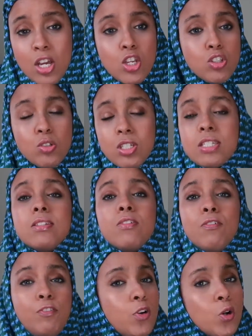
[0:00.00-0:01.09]
So just
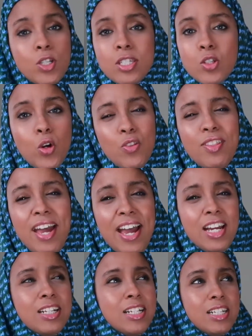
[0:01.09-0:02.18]
focus on that.